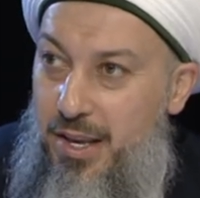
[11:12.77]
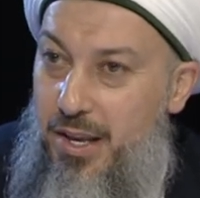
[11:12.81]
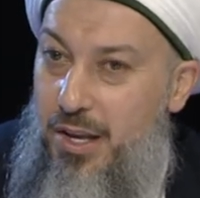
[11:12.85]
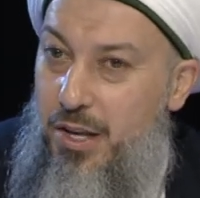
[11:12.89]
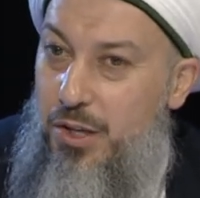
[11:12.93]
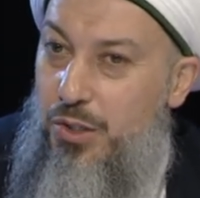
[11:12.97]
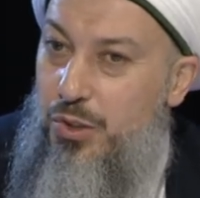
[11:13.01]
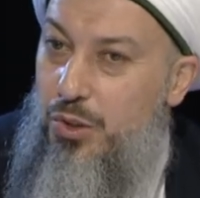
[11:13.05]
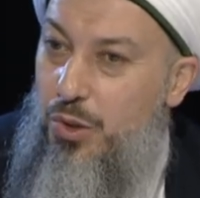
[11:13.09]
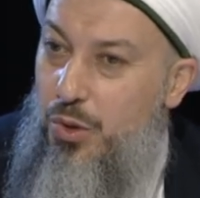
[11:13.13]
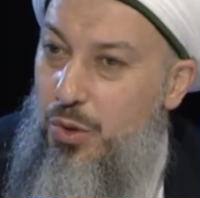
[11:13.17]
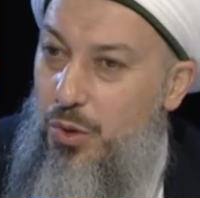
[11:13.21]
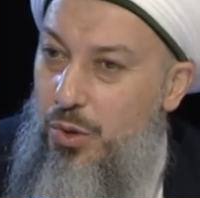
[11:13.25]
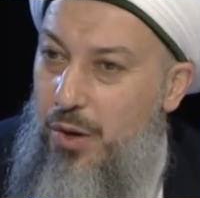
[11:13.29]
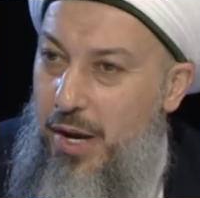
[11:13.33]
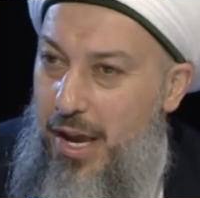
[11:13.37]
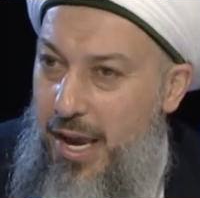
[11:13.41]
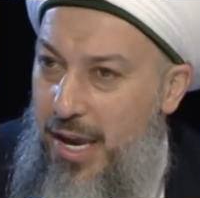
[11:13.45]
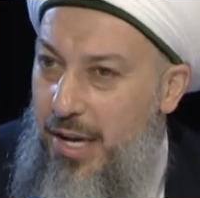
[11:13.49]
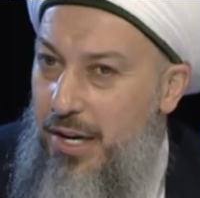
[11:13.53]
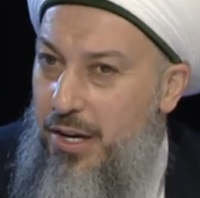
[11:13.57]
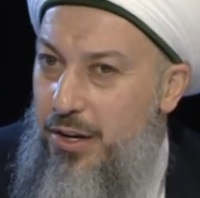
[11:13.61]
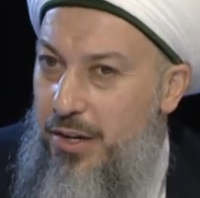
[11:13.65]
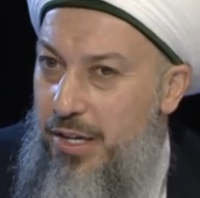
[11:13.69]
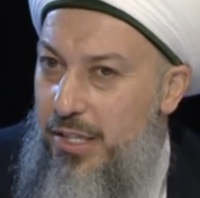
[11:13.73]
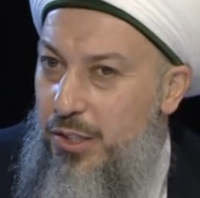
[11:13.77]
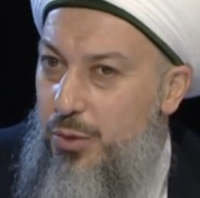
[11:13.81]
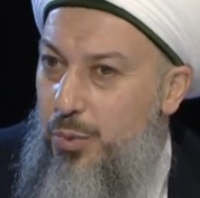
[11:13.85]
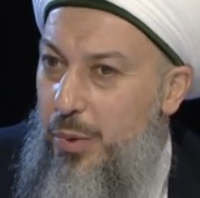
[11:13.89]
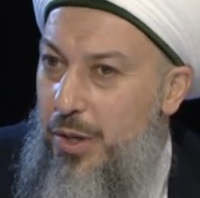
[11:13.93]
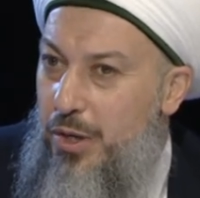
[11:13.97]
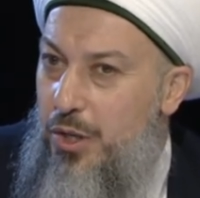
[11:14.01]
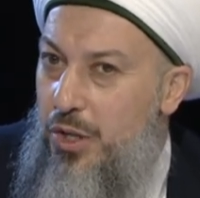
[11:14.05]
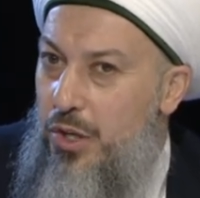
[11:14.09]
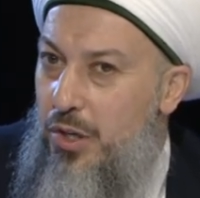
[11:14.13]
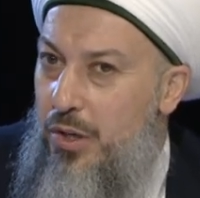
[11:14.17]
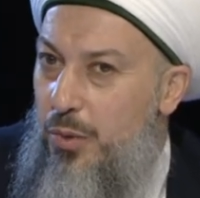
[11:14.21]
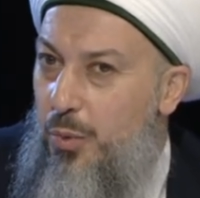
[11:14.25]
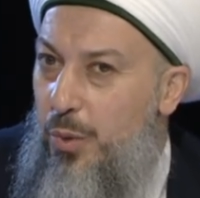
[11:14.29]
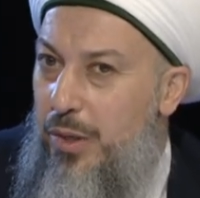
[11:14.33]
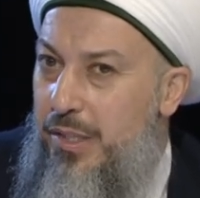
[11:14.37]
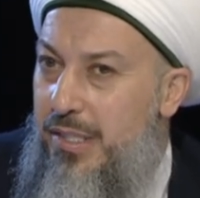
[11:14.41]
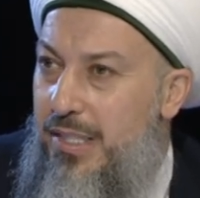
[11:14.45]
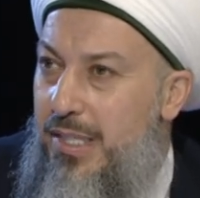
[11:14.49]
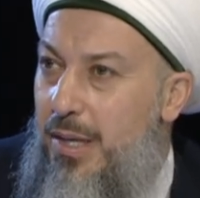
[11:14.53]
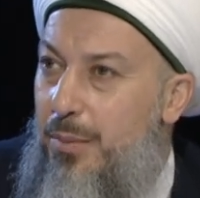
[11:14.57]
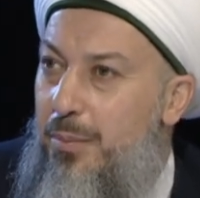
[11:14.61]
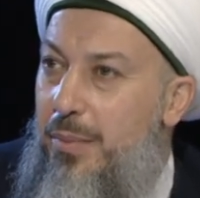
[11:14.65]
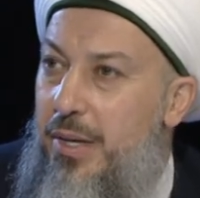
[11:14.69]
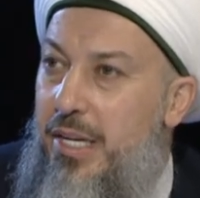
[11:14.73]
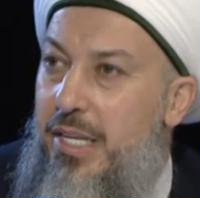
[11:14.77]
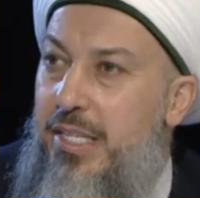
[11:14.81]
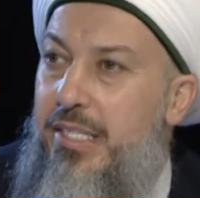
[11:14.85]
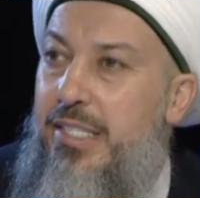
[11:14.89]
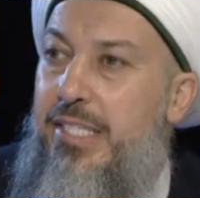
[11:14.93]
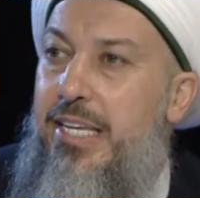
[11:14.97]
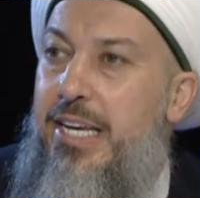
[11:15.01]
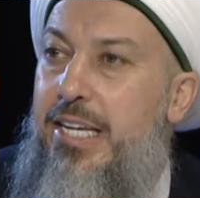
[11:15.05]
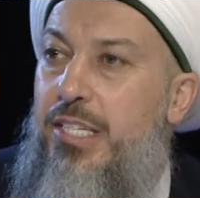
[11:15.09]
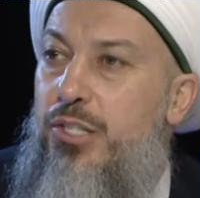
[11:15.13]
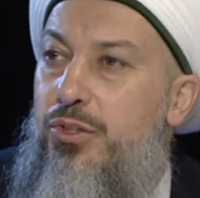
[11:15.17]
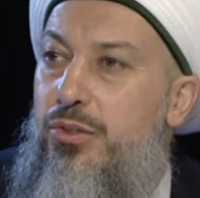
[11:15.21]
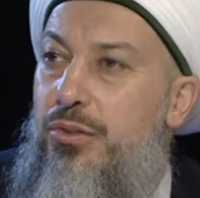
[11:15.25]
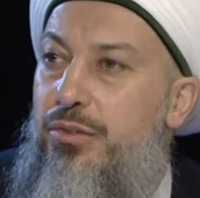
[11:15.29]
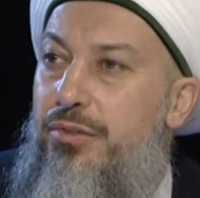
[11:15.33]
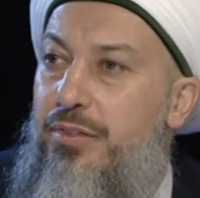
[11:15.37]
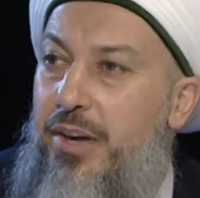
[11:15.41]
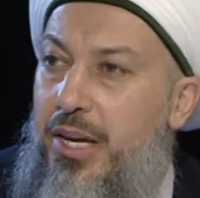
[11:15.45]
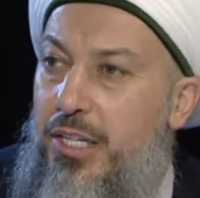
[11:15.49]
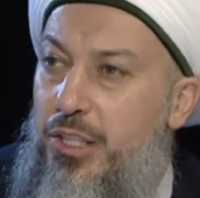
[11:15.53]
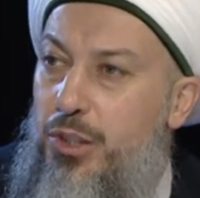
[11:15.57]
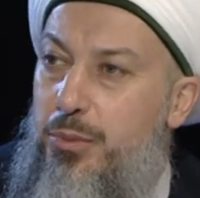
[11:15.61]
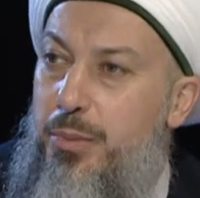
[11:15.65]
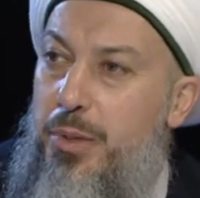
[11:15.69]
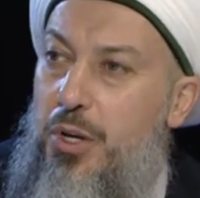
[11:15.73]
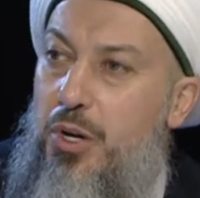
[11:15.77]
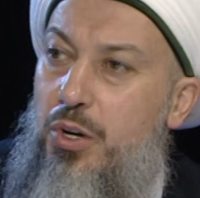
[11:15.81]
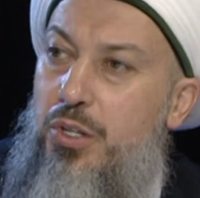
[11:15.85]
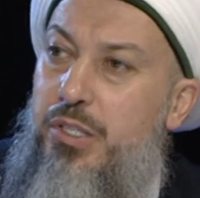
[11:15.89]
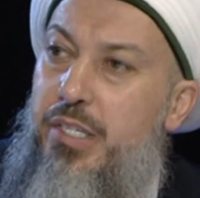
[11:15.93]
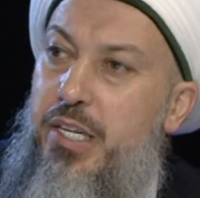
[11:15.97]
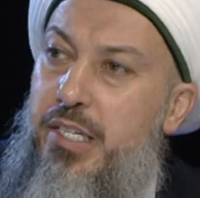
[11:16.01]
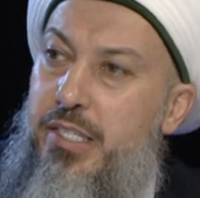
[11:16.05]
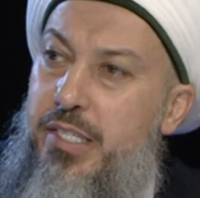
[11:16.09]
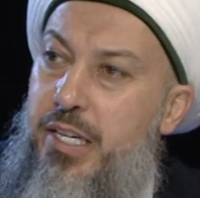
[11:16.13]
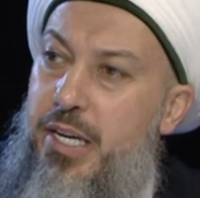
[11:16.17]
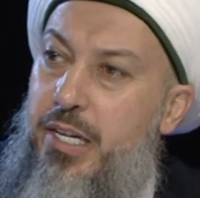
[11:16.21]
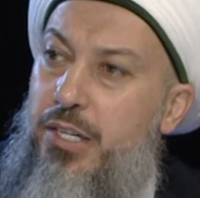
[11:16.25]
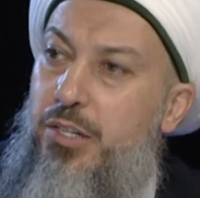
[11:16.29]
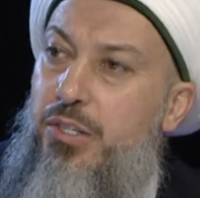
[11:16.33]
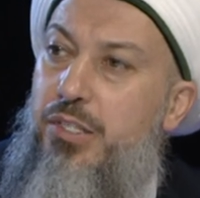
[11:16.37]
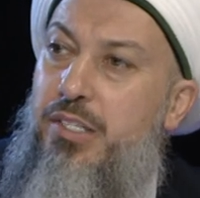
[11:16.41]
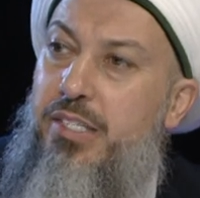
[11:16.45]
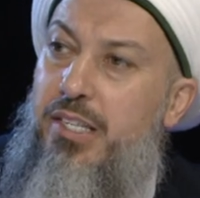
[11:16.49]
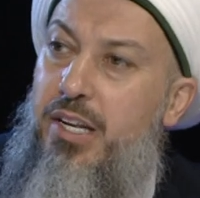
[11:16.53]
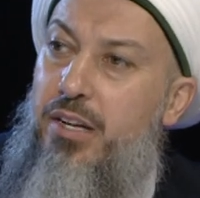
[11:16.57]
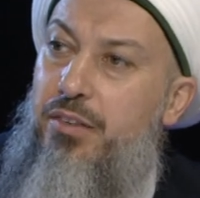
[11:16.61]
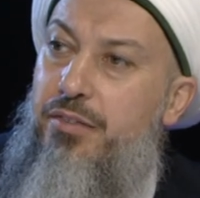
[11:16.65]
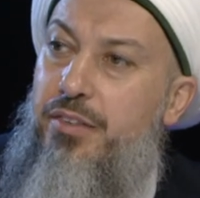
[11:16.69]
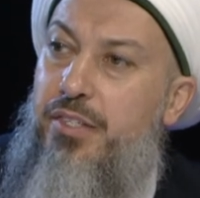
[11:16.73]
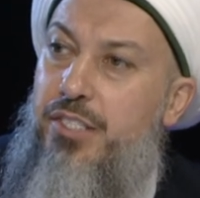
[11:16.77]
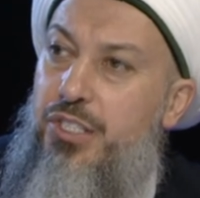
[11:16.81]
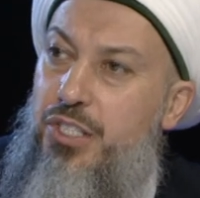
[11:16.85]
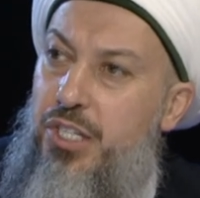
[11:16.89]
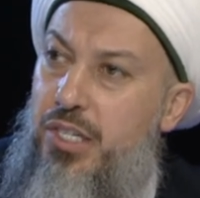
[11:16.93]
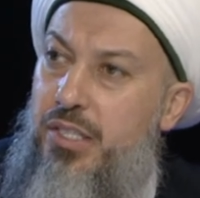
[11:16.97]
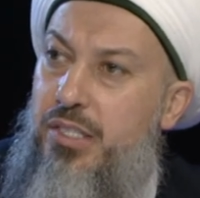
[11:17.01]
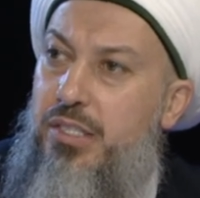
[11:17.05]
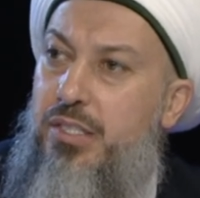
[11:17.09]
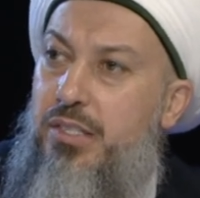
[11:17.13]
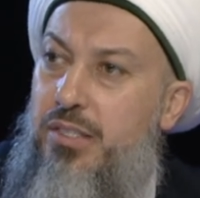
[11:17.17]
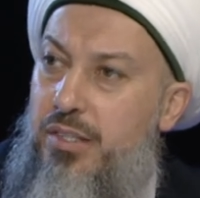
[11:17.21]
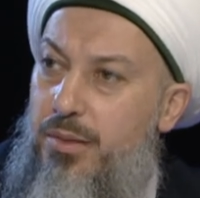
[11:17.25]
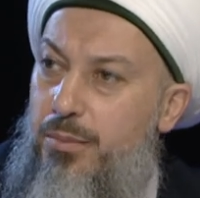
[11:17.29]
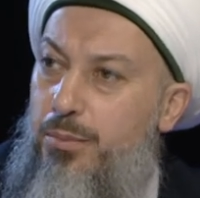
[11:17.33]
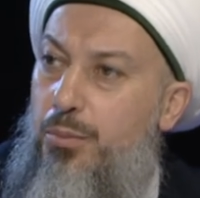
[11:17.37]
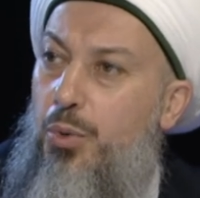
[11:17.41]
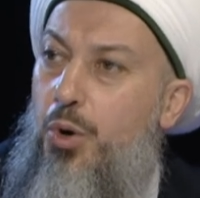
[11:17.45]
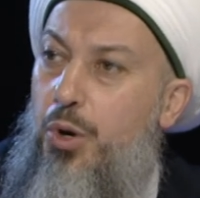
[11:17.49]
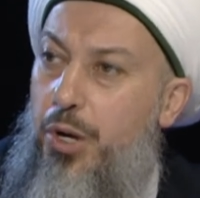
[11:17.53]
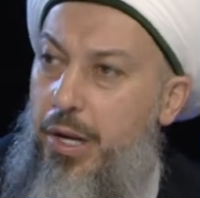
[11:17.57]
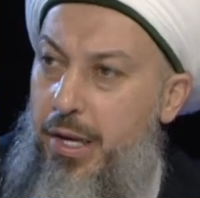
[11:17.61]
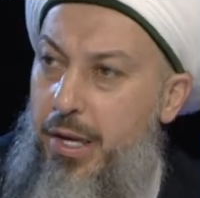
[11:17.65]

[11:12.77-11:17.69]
So anger is when somebody seeks revenge because his inner self is just boiling.